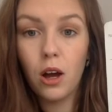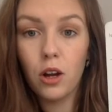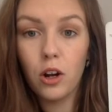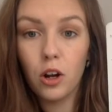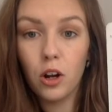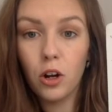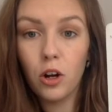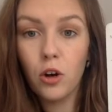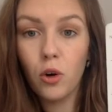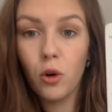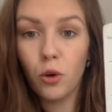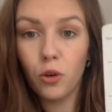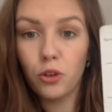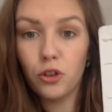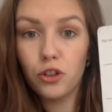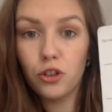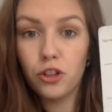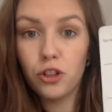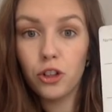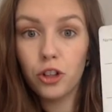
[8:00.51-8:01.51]

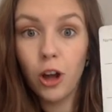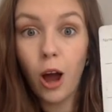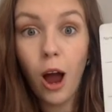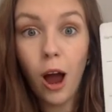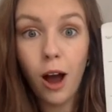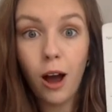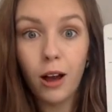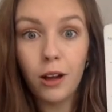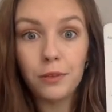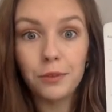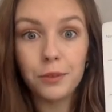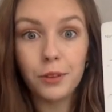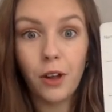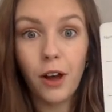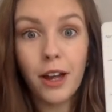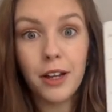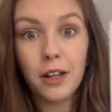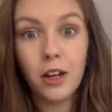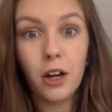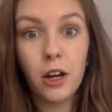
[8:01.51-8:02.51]
Launch,
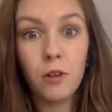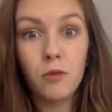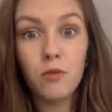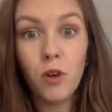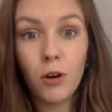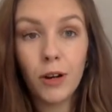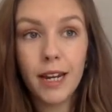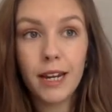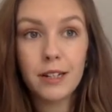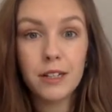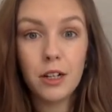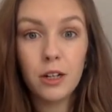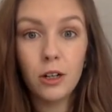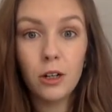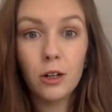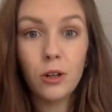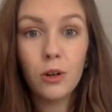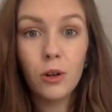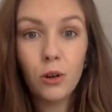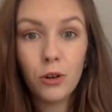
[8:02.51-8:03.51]
like a rocket
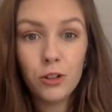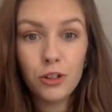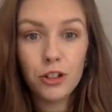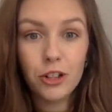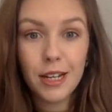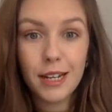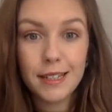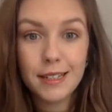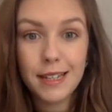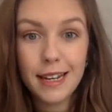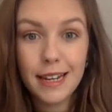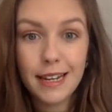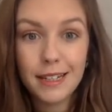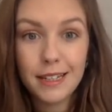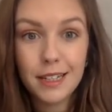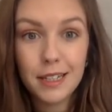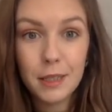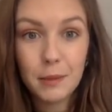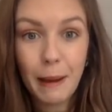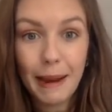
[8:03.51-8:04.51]
launches
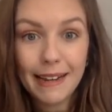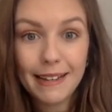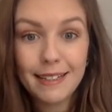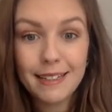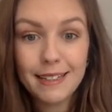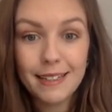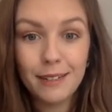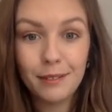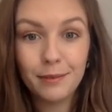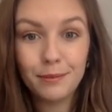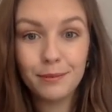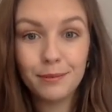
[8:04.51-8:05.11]
into space.